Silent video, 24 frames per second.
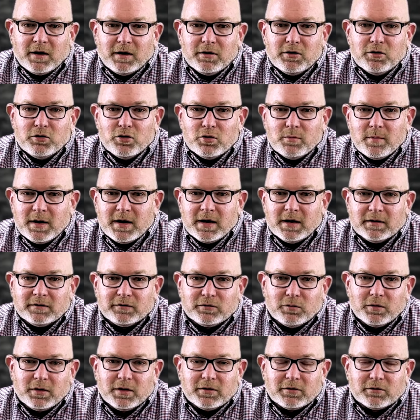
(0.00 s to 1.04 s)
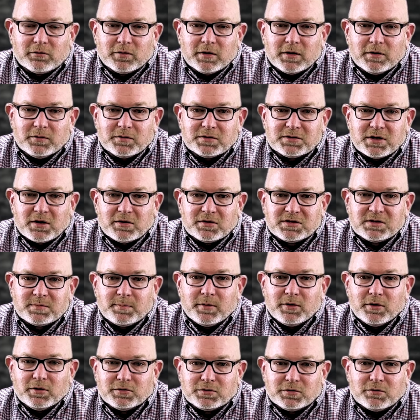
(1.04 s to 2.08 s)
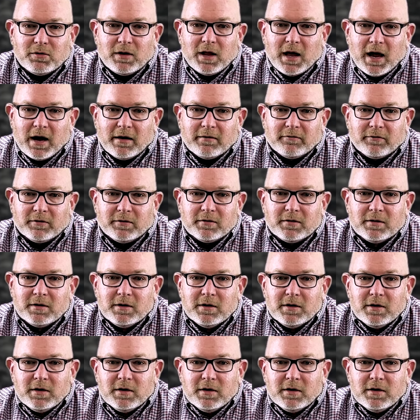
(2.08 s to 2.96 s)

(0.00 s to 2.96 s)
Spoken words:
A New Me in 23 was our spiritual life and